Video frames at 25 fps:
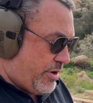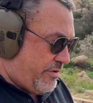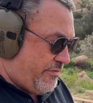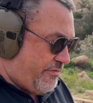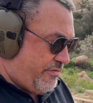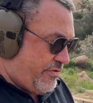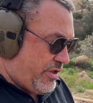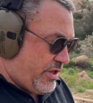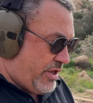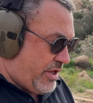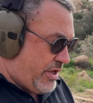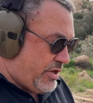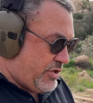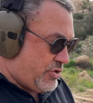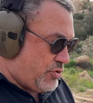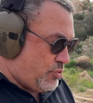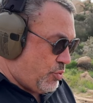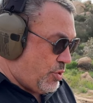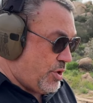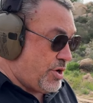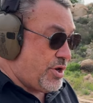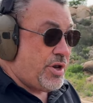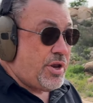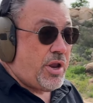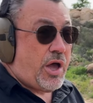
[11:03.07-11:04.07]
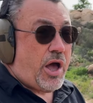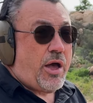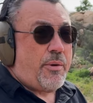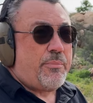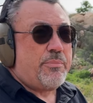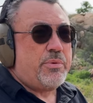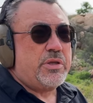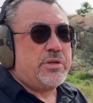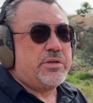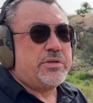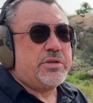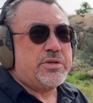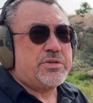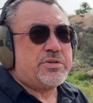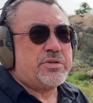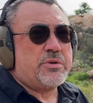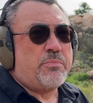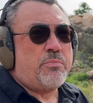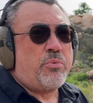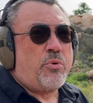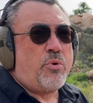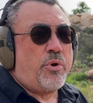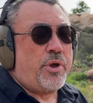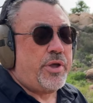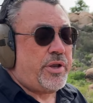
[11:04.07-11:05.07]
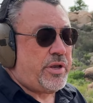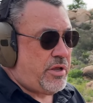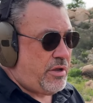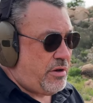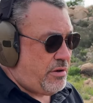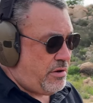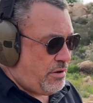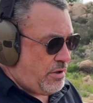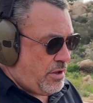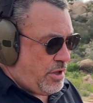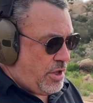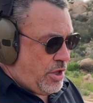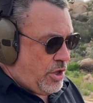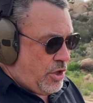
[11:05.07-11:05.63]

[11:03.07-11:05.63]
of these would not be disappointed.